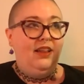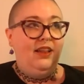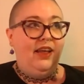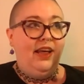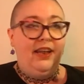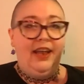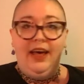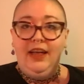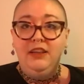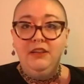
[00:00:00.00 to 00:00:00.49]

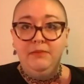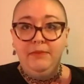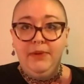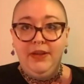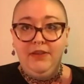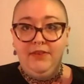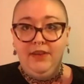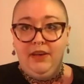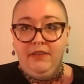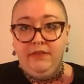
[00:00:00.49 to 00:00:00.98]
an
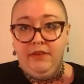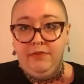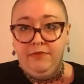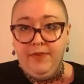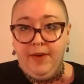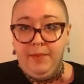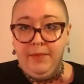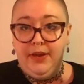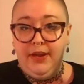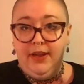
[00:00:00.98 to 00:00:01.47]
element of a
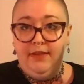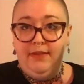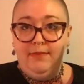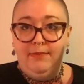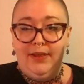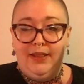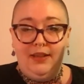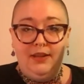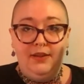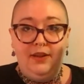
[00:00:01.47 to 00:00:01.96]
feminist
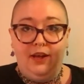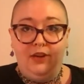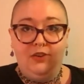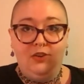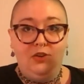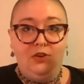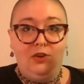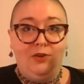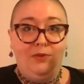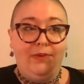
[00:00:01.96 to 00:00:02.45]

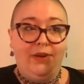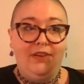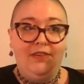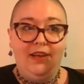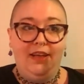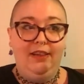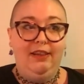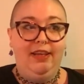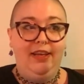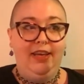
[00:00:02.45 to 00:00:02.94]
mythological
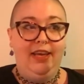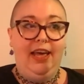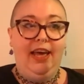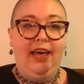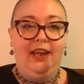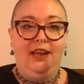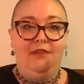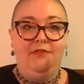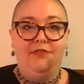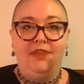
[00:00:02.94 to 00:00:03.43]
retelling.
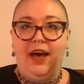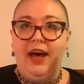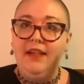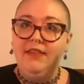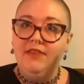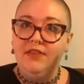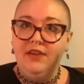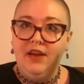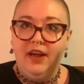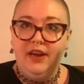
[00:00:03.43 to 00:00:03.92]
And if
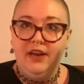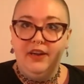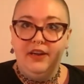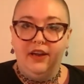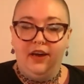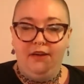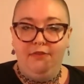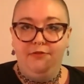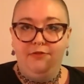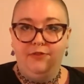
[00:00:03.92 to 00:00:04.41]
that's not
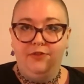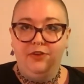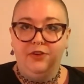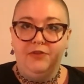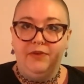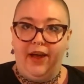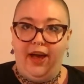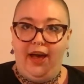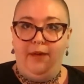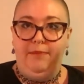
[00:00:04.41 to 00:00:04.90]
enough to
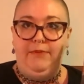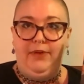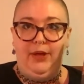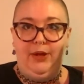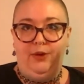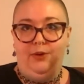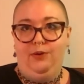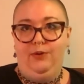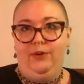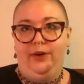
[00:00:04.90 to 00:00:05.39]
grab
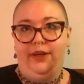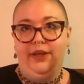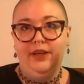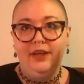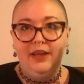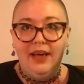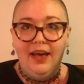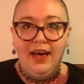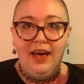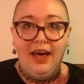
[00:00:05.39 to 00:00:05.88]
you,
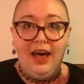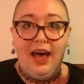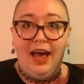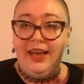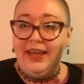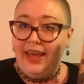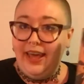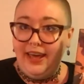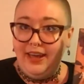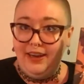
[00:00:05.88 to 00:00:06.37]

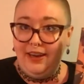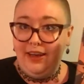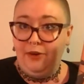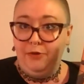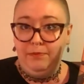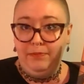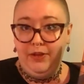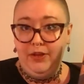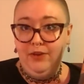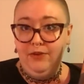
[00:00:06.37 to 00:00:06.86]
I can't
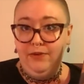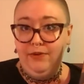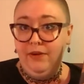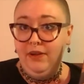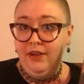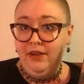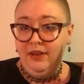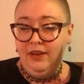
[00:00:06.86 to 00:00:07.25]
help you.